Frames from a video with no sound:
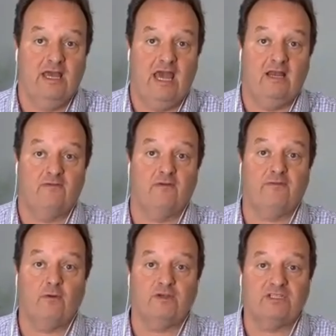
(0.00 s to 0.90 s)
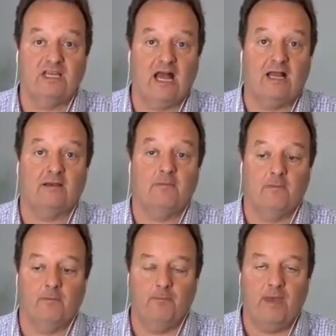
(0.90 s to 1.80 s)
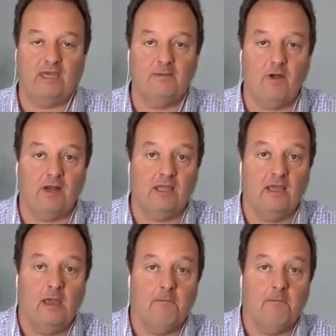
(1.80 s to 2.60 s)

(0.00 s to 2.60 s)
And if you're focusing on making money,